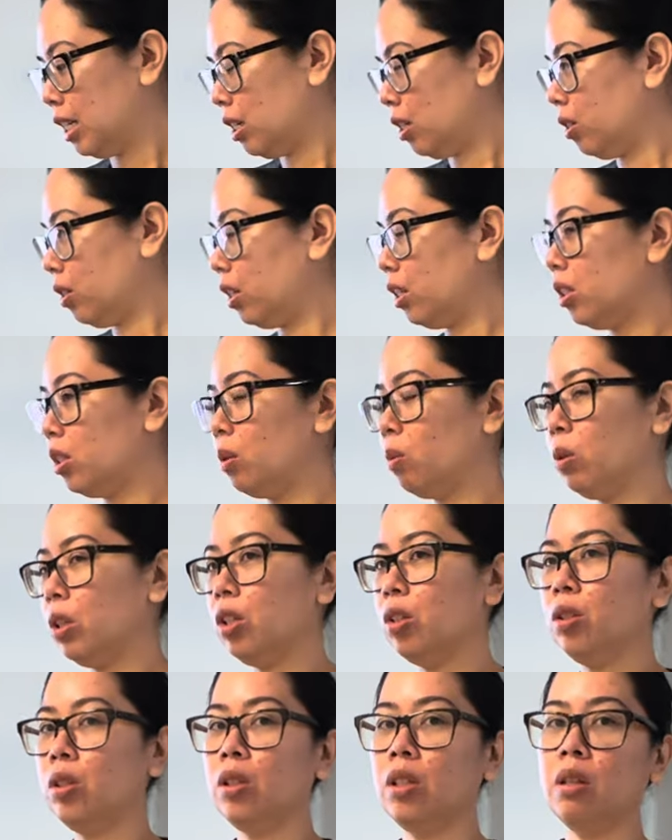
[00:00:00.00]
Okay, so we
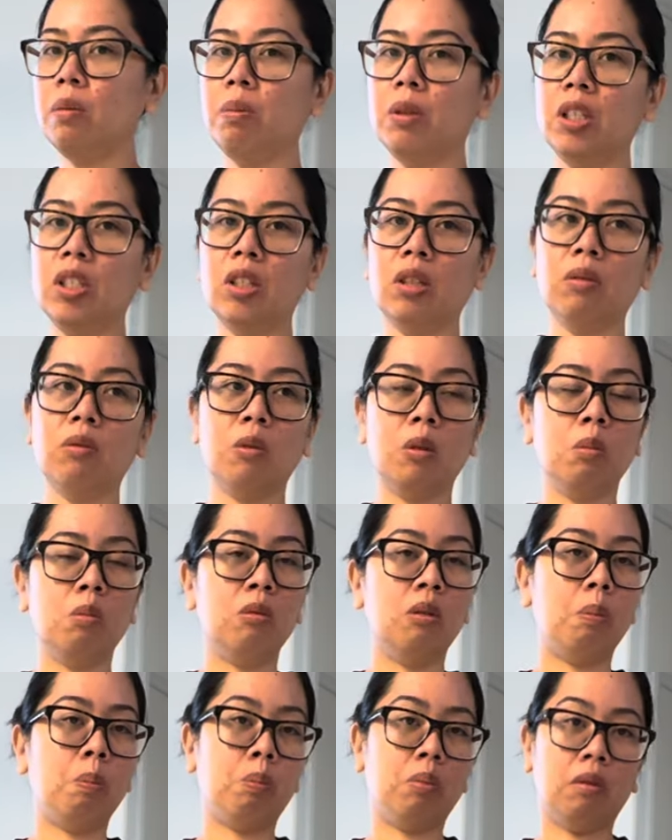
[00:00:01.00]
go to the patient room, we
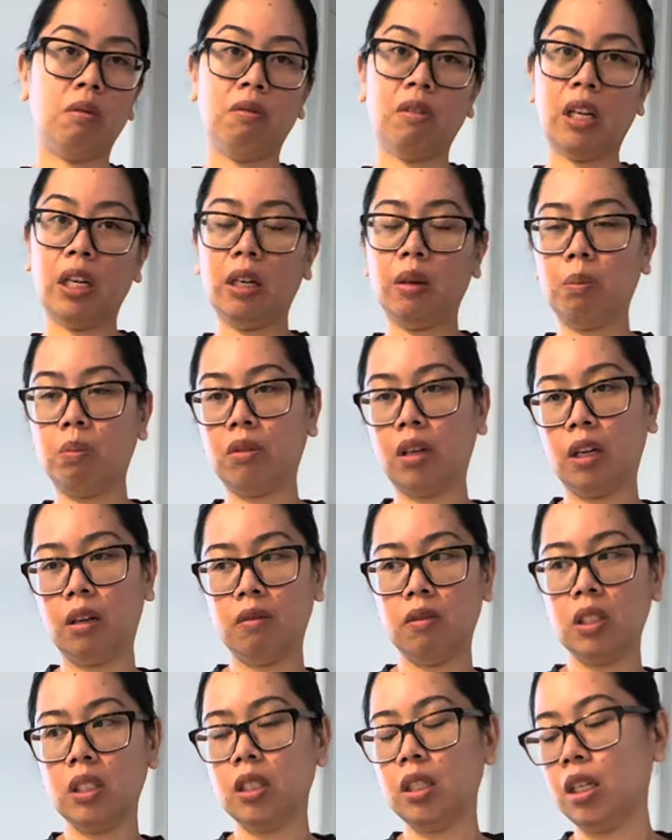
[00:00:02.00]
provide
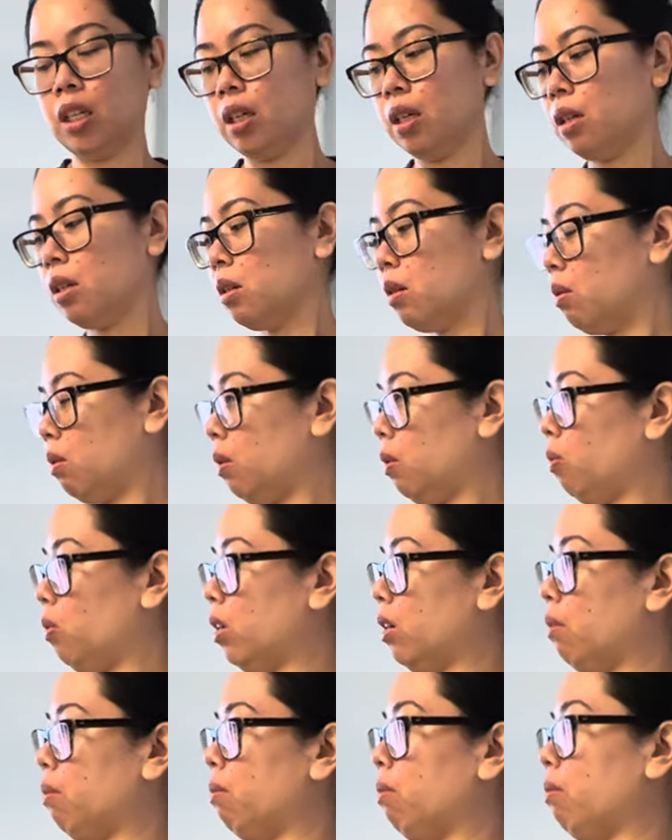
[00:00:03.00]
privacy. We
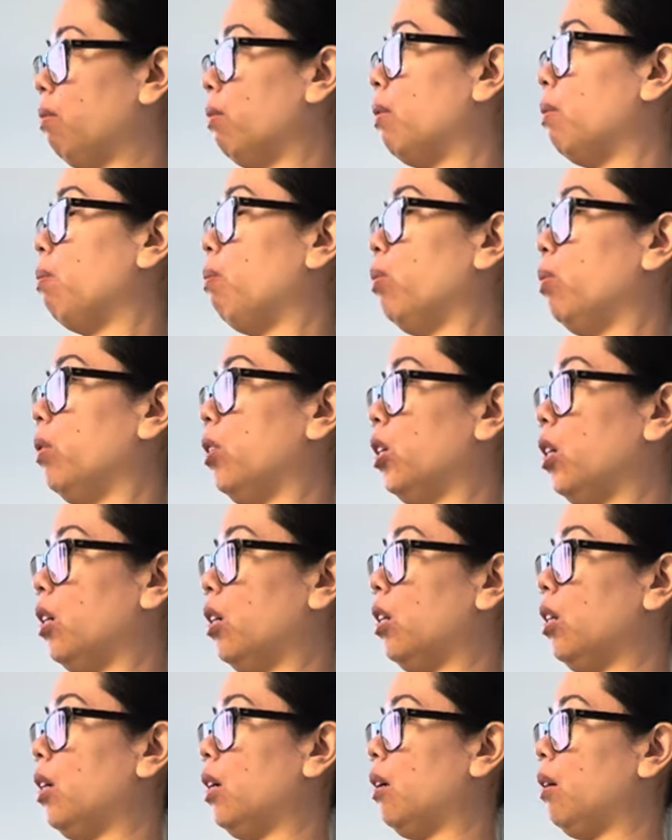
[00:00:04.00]
want to put
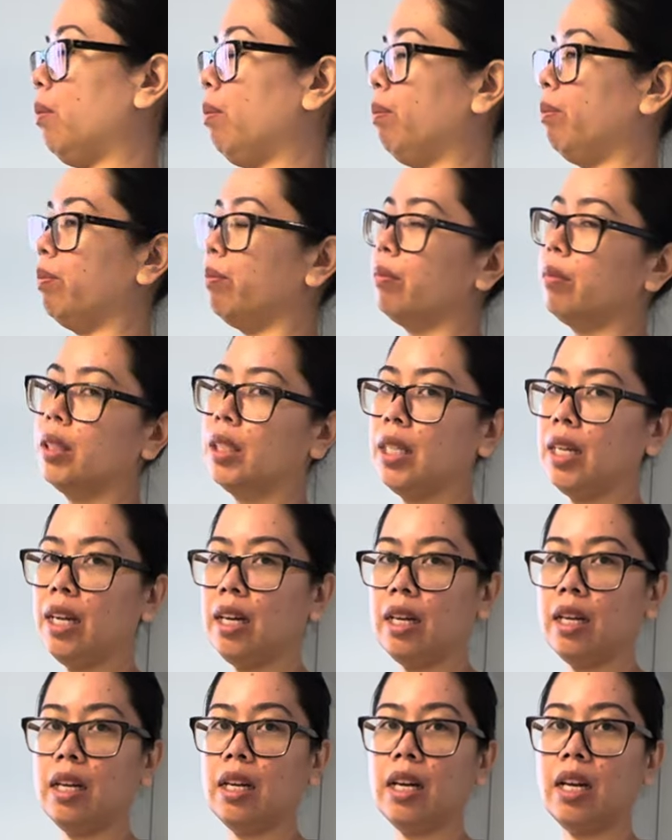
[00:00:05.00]
on
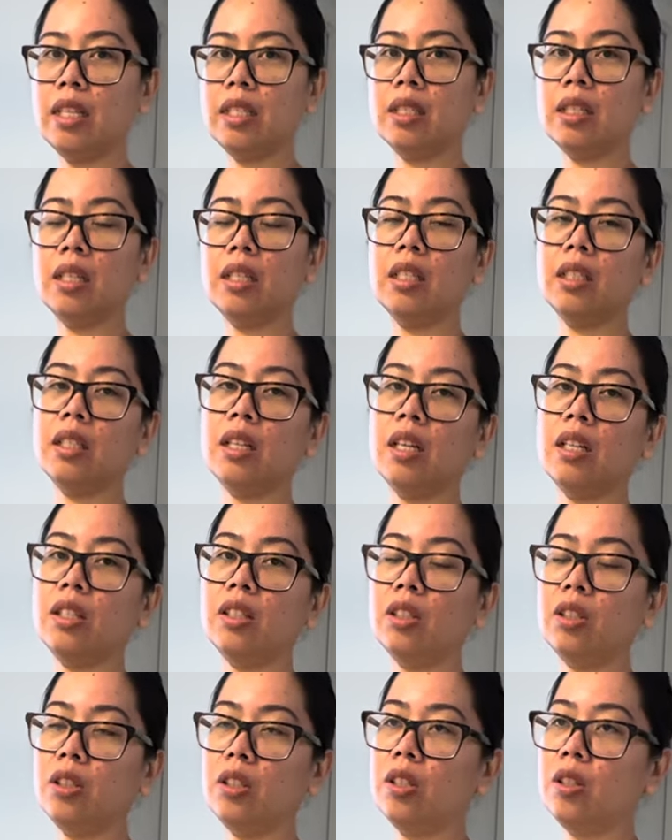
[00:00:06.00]
hand
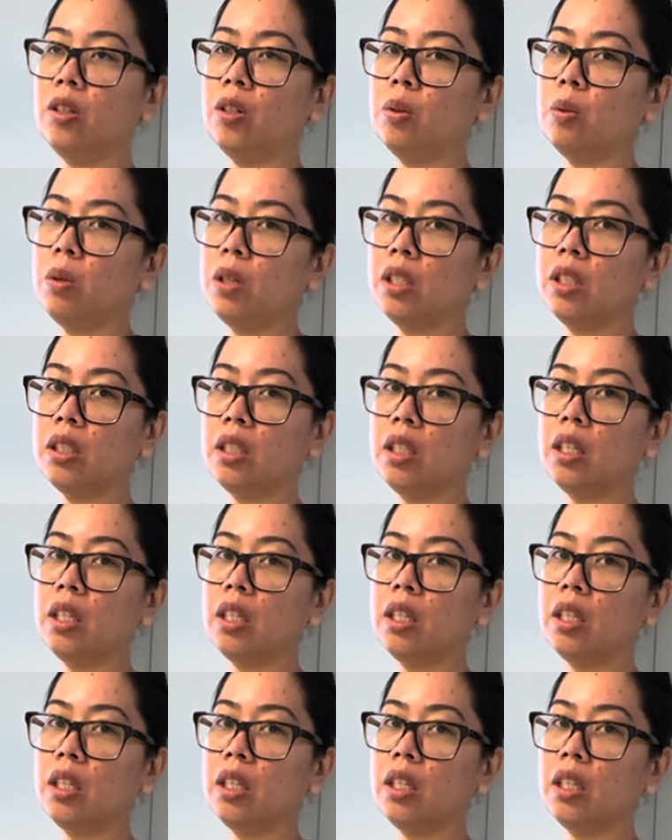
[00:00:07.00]
sanitizer or wash our